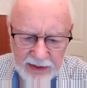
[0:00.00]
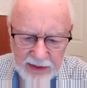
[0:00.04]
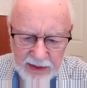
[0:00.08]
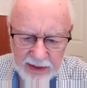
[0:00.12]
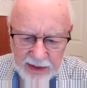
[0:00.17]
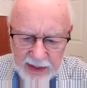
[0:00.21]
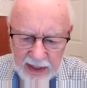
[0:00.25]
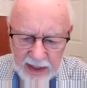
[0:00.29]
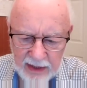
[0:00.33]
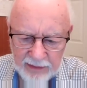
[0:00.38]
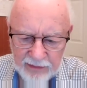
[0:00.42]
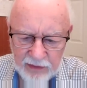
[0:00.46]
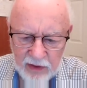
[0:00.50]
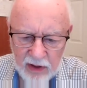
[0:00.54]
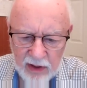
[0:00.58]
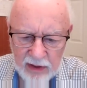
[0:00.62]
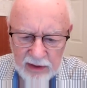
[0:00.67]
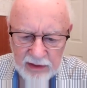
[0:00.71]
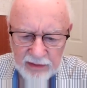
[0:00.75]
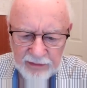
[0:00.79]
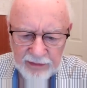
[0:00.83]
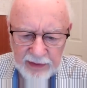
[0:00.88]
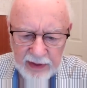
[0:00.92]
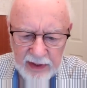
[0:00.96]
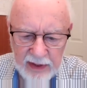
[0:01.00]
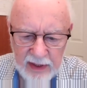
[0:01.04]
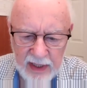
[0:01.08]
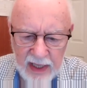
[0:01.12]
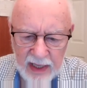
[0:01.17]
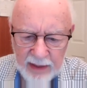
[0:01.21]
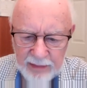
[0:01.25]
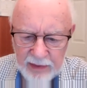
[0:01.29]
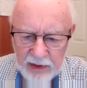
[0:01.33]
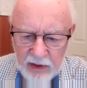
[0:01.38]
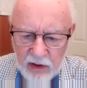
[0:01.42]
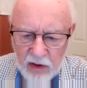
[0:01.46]
that have gone to
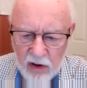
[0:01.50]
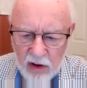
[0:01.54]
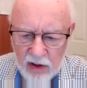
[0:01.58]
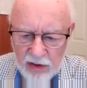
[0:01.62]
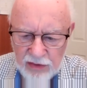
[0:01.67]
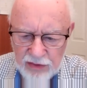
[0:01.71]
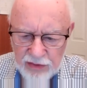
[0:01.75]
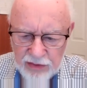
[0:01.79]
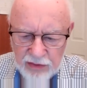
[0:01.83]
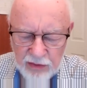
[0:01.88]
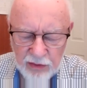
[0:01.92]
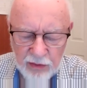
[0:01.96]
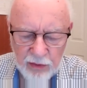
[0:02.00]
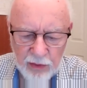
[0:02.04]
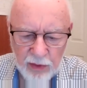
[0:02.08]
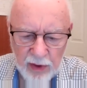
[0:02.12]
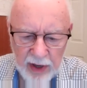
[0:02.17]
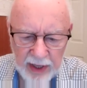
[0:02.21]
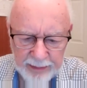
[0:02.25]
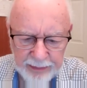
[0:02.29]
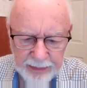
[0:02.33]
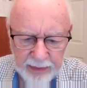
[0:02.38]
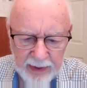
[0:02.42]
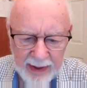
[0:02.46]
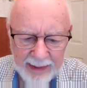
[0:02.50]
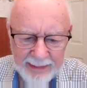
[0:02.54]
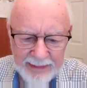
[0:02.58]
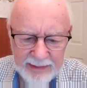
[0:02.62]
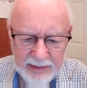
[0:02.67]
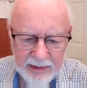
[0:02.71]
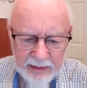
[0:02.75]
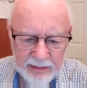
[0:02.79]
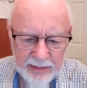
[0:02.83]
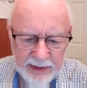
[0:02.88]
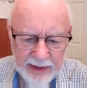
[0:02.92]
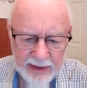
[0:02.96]
Vietnam and caused great
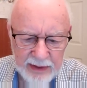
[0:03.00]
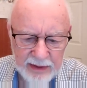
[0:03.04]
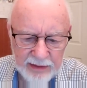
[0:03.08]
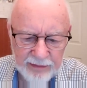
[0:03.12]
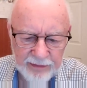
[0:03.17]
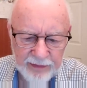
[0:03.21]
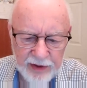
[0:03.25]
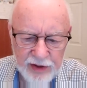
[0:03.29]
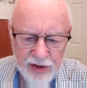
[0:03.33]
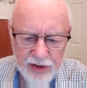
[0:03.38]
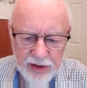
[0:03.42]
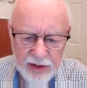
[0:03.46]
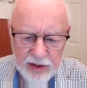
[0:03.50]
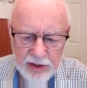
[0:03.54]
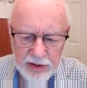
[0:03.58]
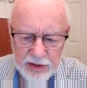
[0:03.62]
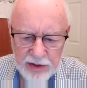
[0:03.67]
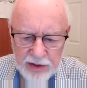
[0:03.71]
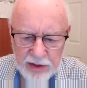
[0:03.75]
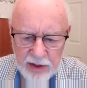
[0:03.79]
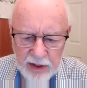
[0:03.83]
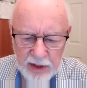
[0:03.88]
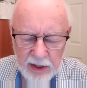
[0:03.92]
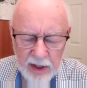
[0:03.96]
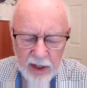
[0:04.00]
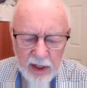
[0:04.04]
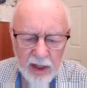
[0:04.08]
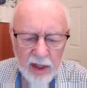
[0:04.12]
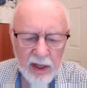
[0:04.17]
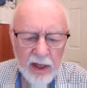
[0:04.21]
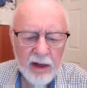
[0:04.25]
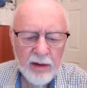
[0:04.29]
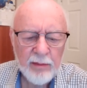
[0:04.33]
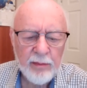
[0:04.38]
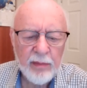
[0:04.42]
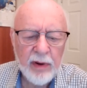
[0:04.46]
problem and divisions
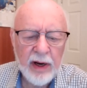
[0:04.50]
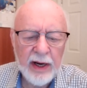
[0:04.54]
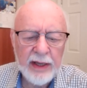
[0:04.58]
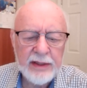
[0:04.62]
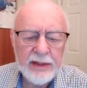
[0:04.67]
by